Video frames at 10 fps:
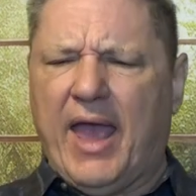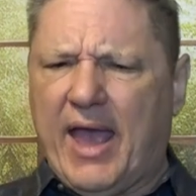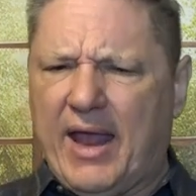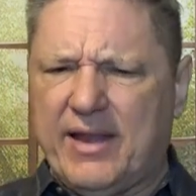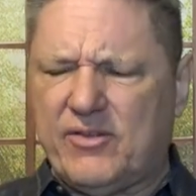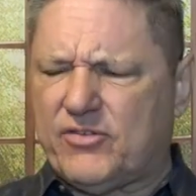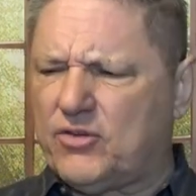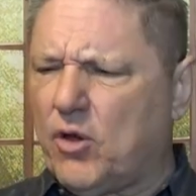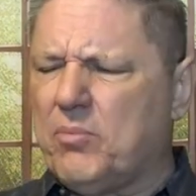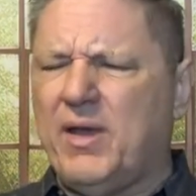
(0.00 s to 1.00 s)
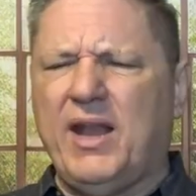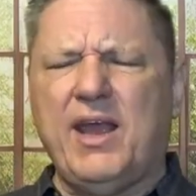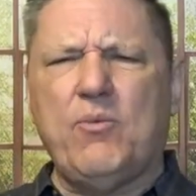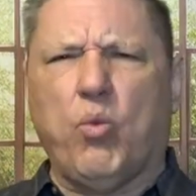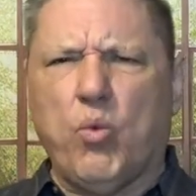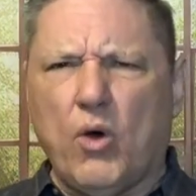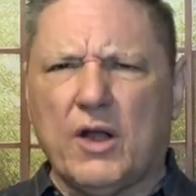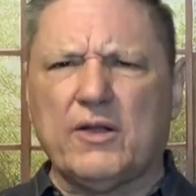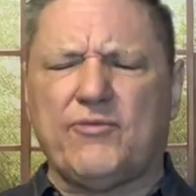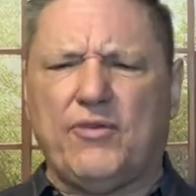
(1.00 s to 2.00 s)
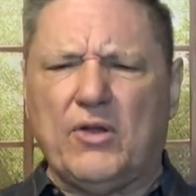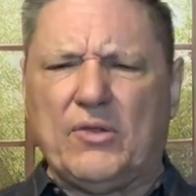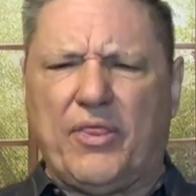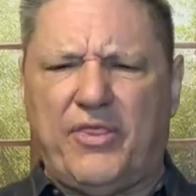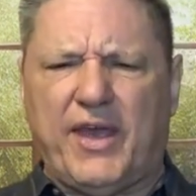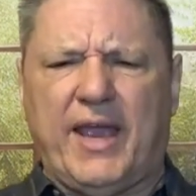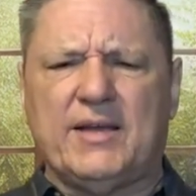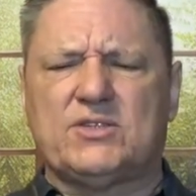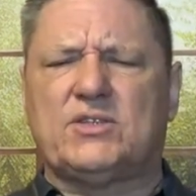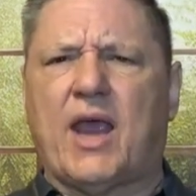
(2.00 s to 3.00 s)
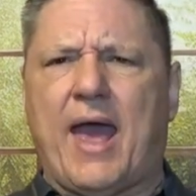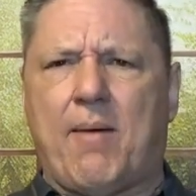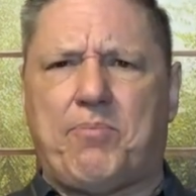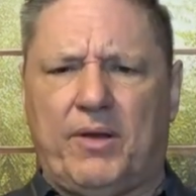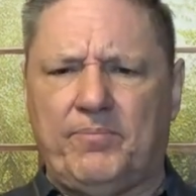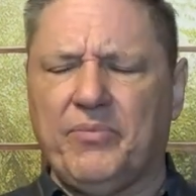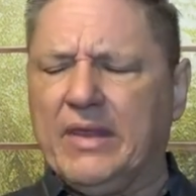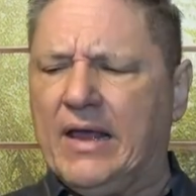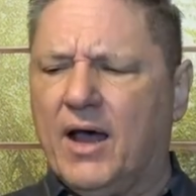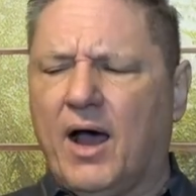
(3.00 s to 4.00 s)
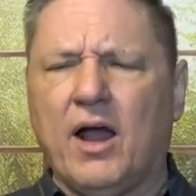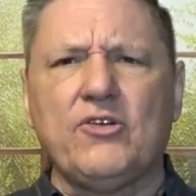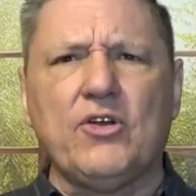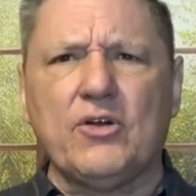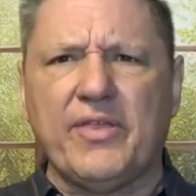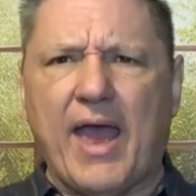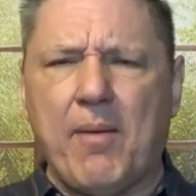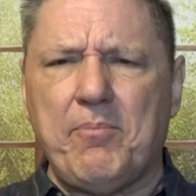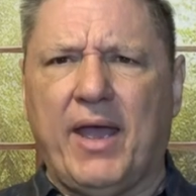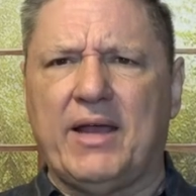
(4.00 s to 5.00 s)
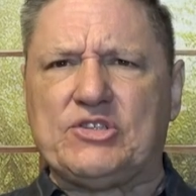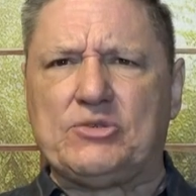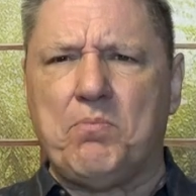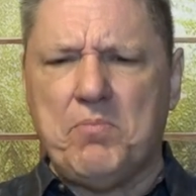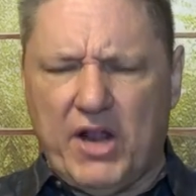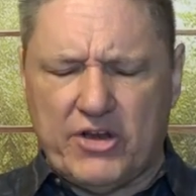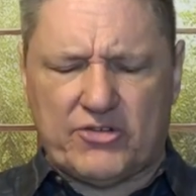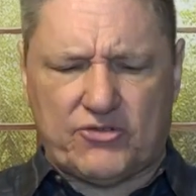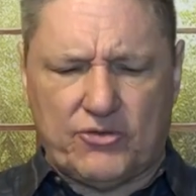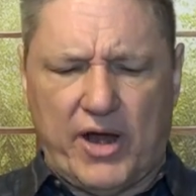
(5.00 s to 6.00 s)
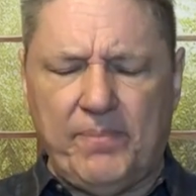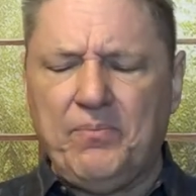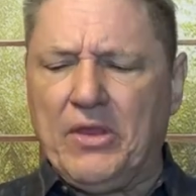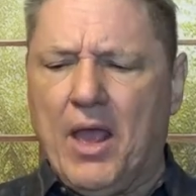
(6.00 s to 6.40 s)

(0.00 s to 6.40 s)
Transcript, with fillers: And so many wonderful things happened under that man's ministry.